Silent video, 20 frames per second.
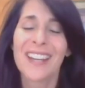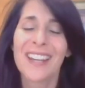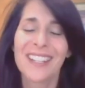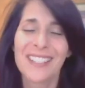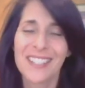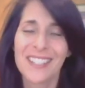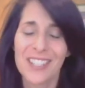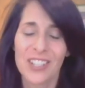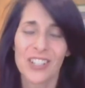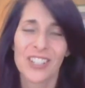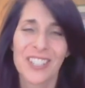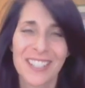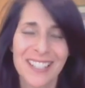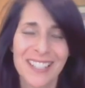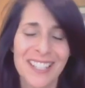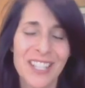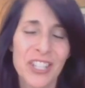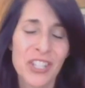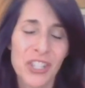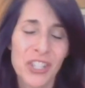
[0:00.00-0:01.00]
Renaissance
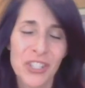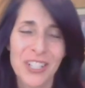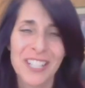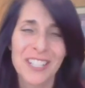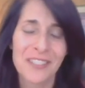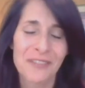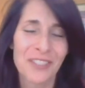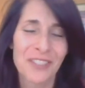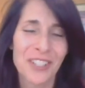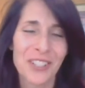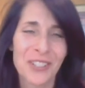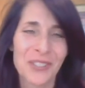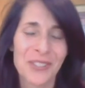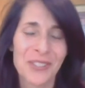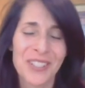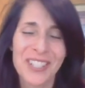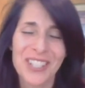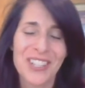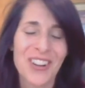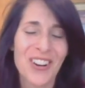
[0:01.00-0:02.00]
well, street
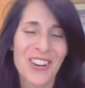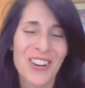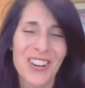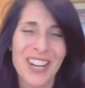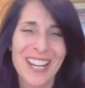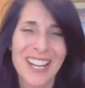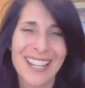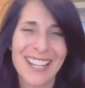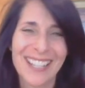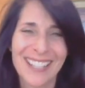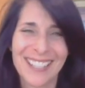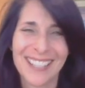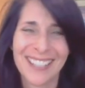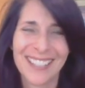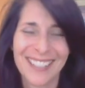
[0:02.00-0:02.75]
view. Sorry.